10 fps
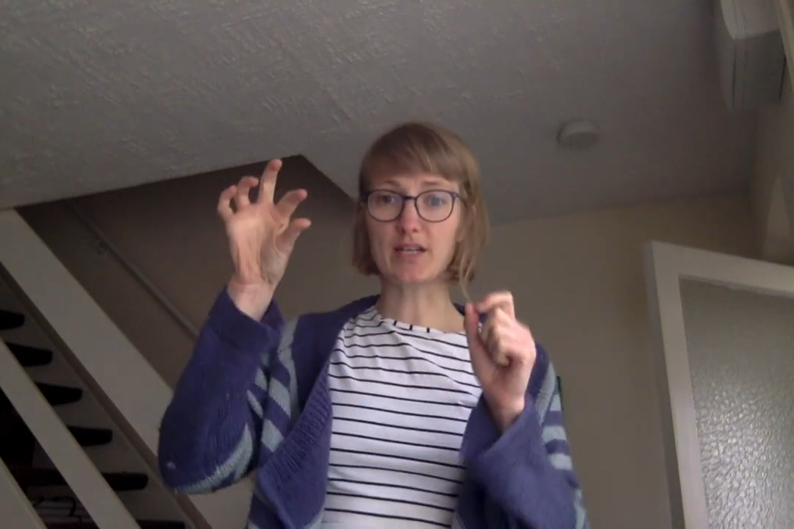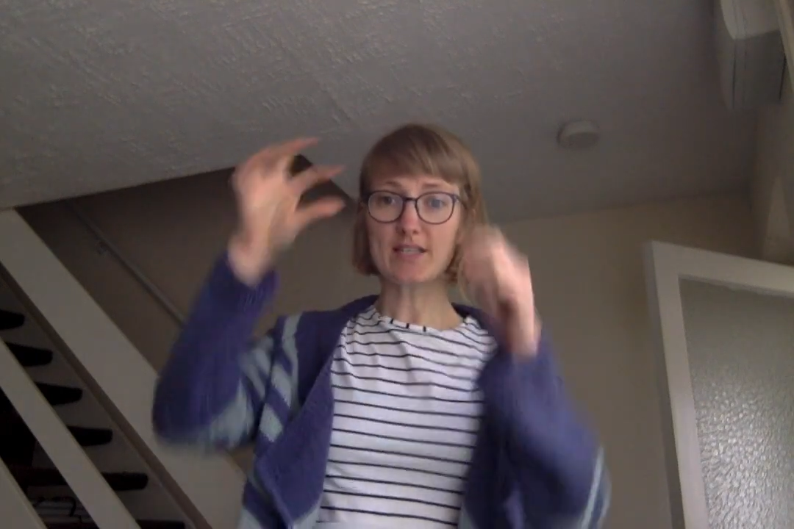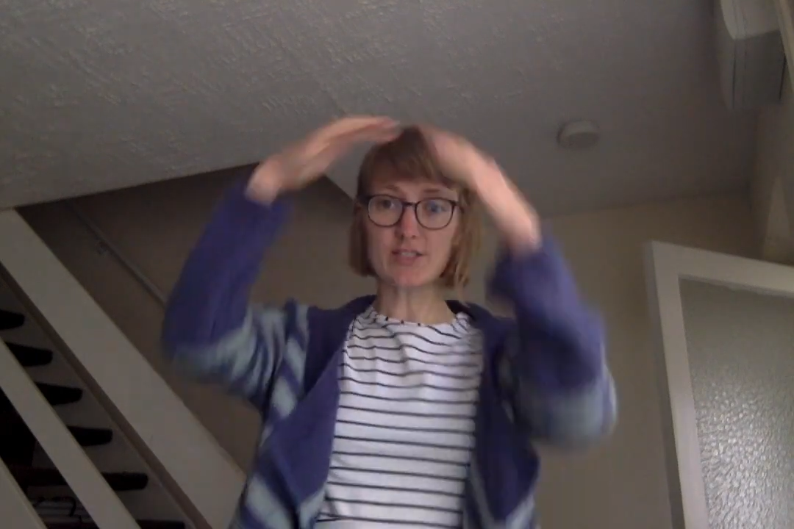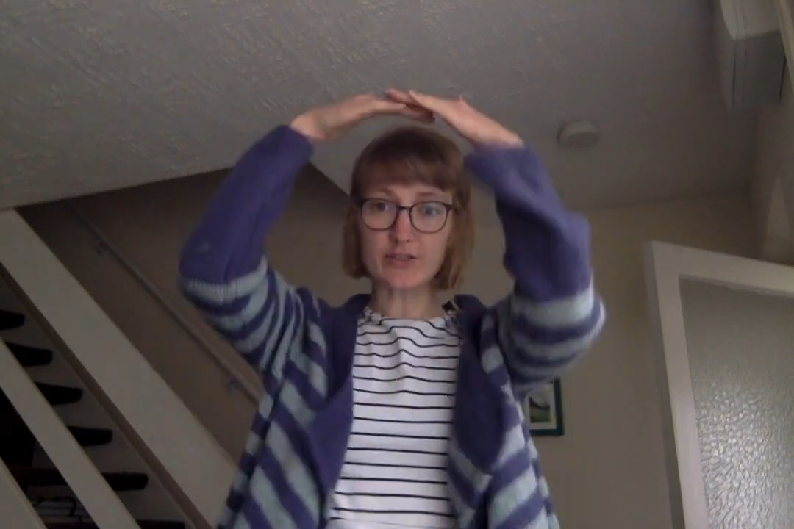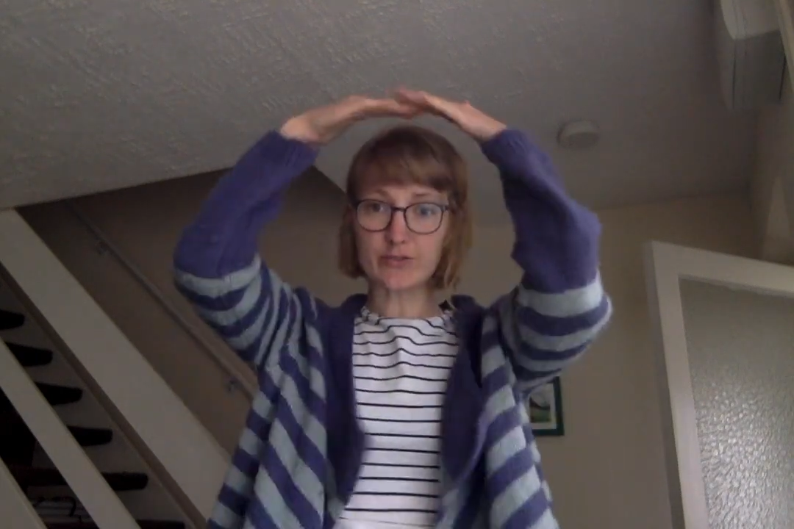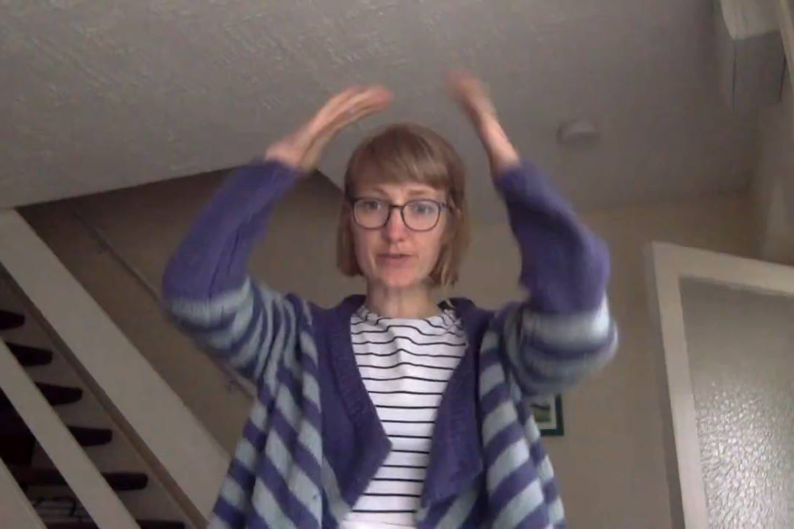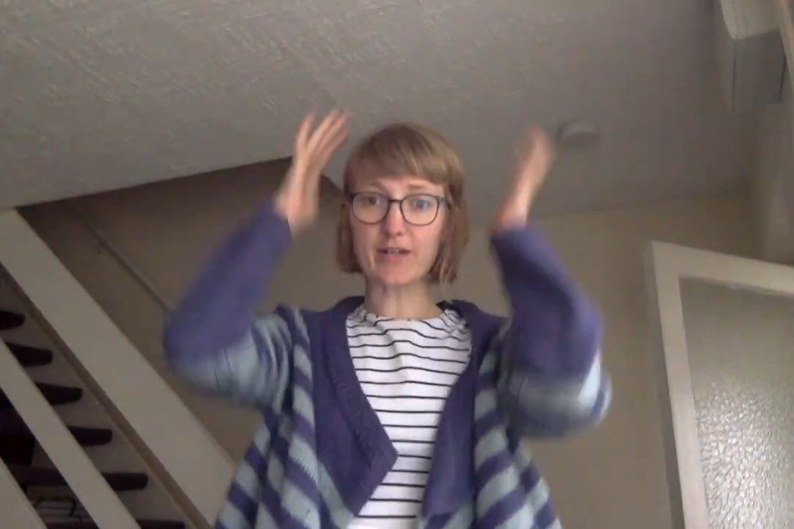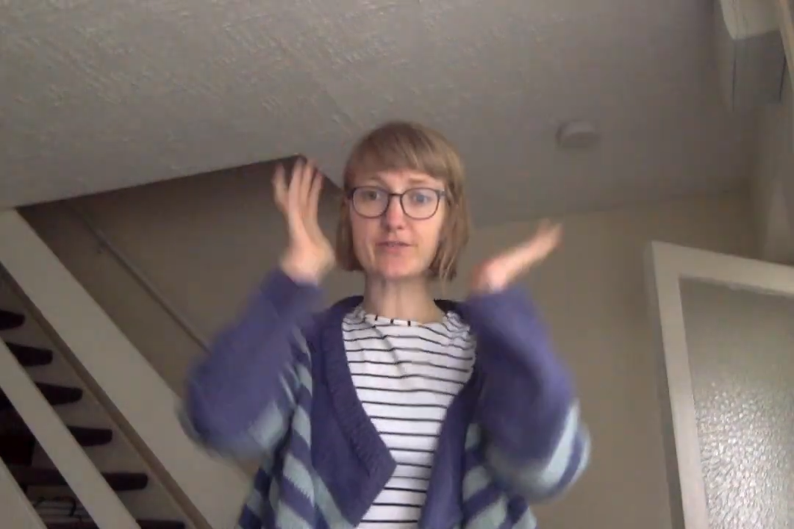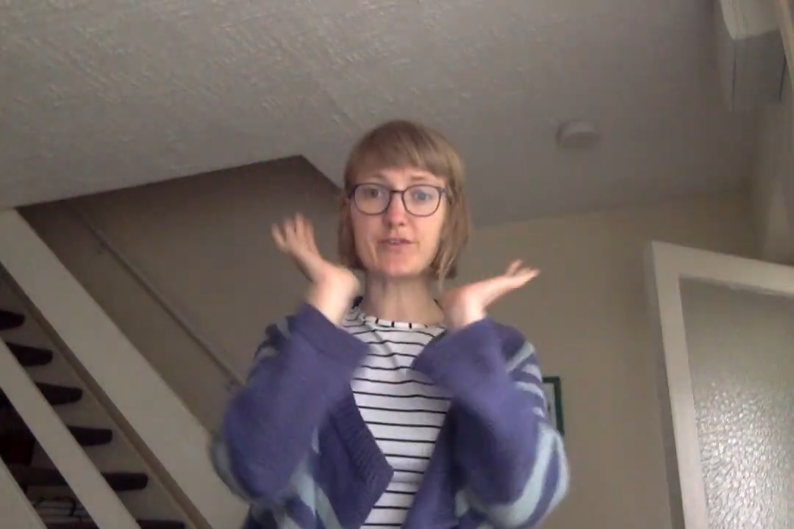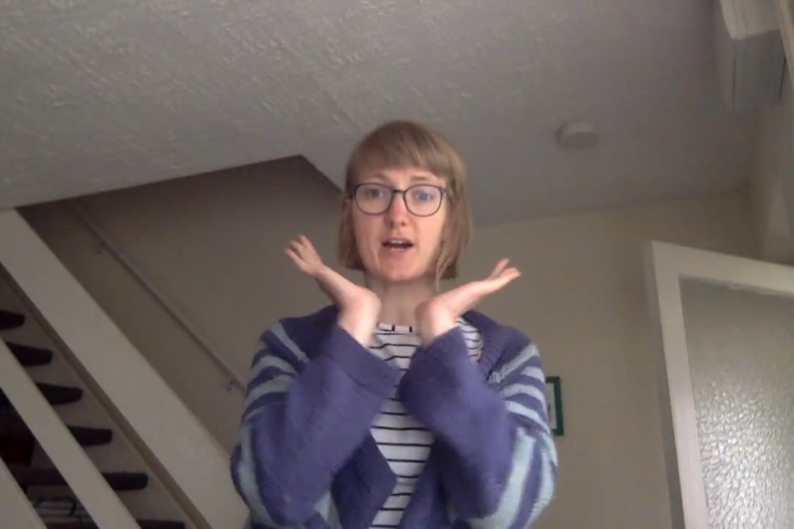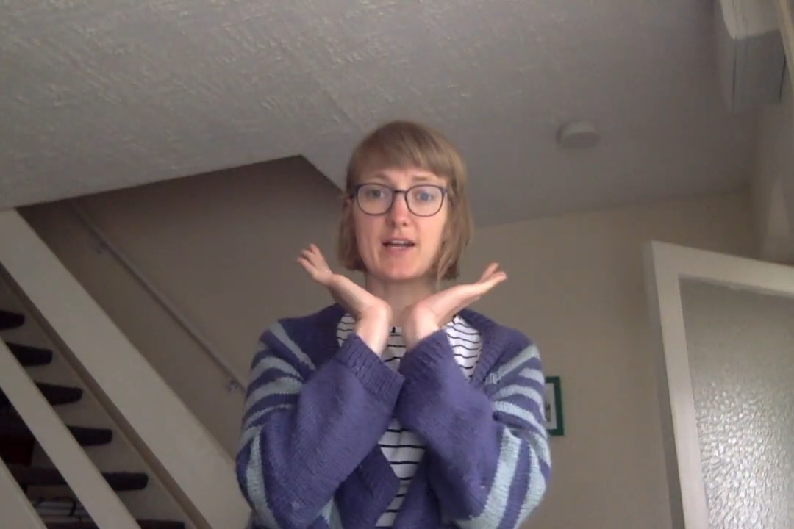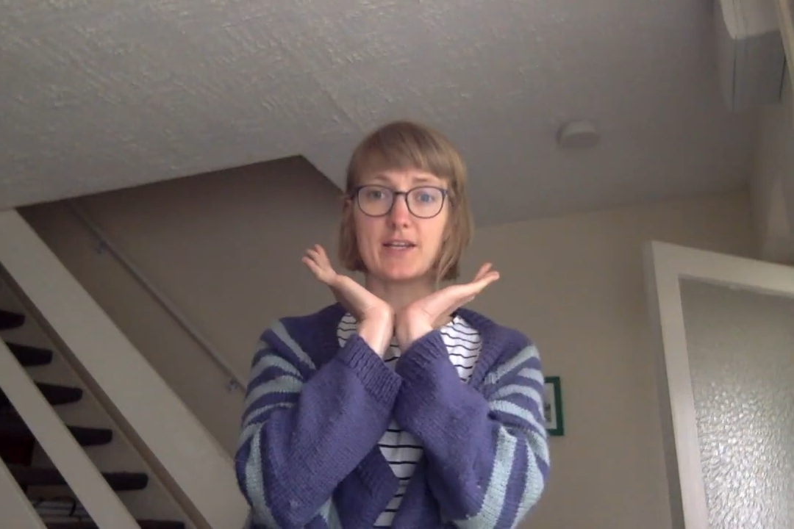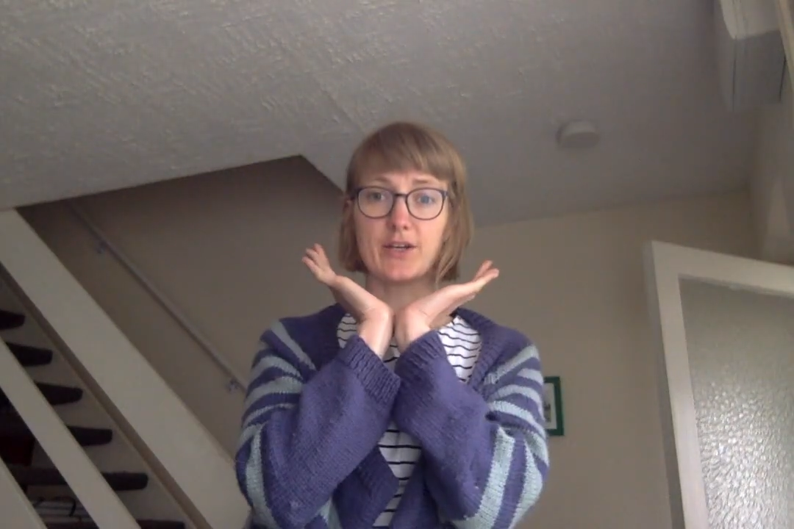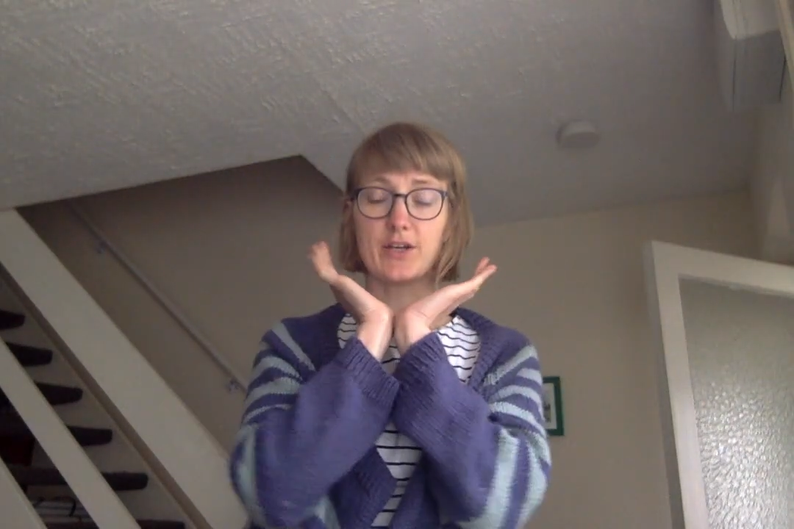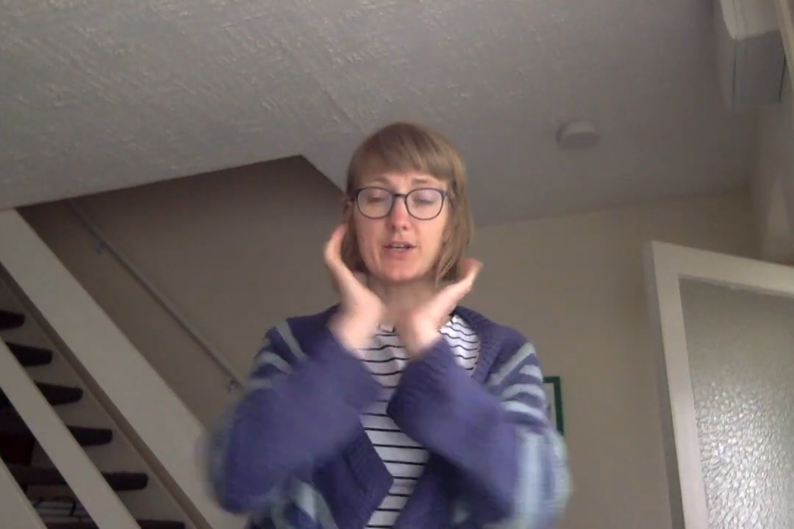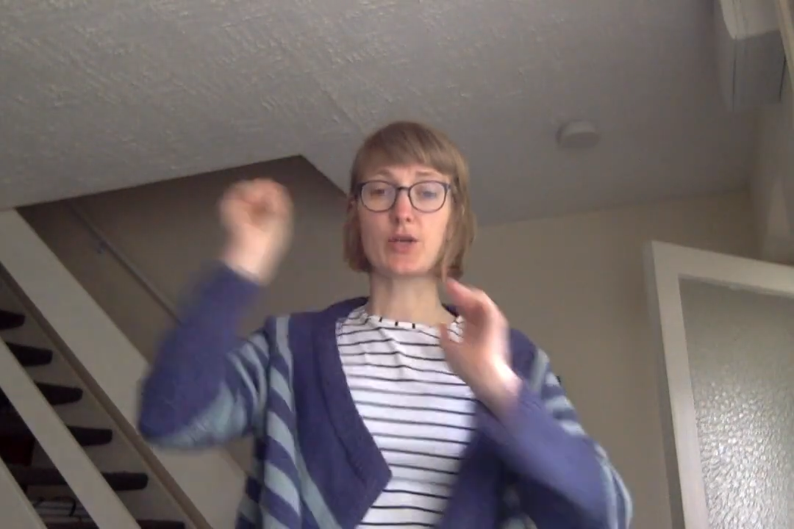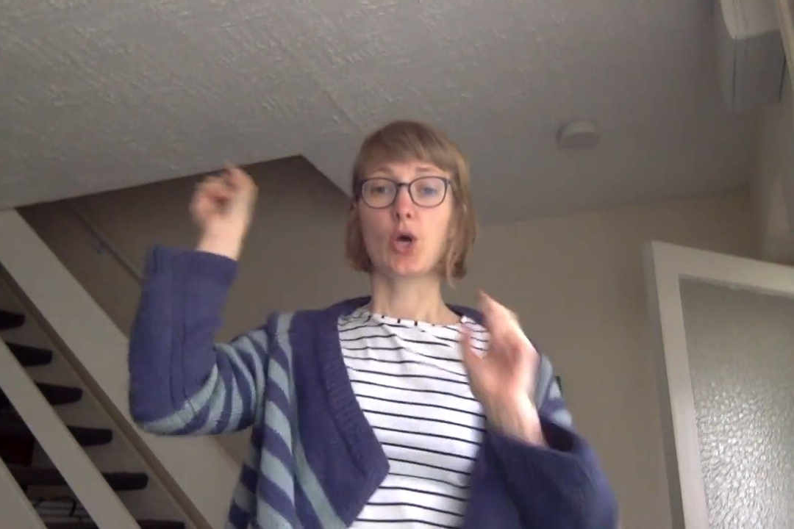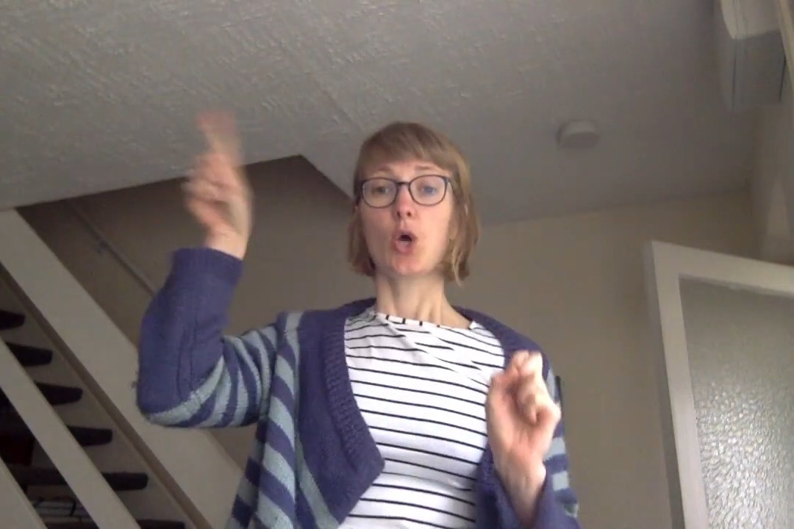Little Red Riding Hood